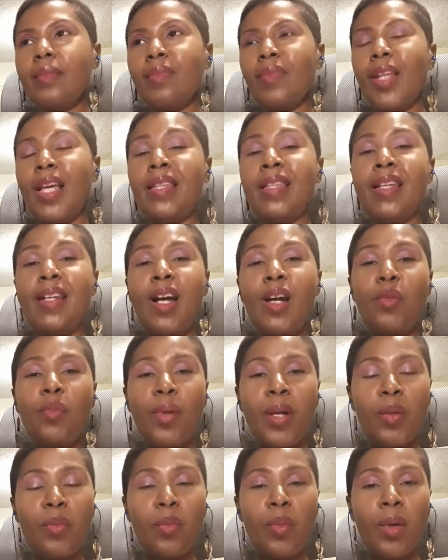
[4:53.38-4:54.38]
And then I
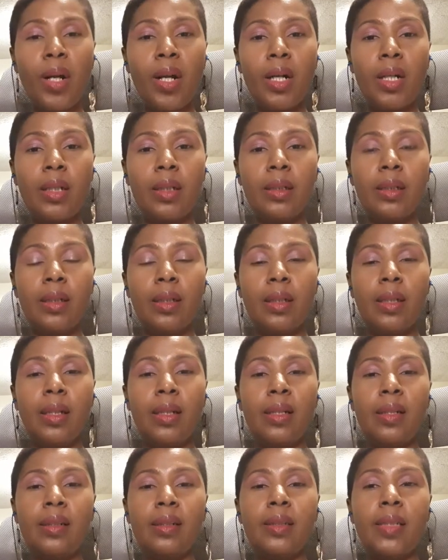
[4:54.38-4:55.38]
read where
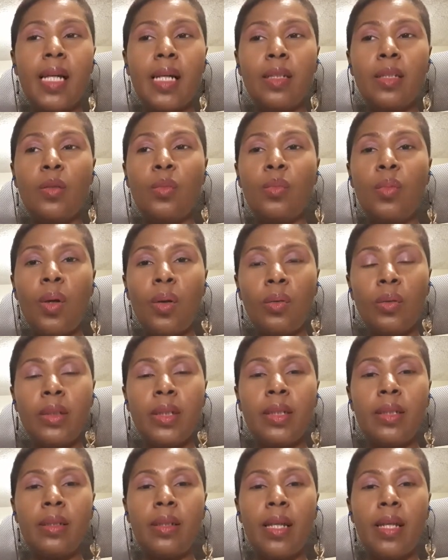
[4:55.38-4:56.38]
Kelly Rowland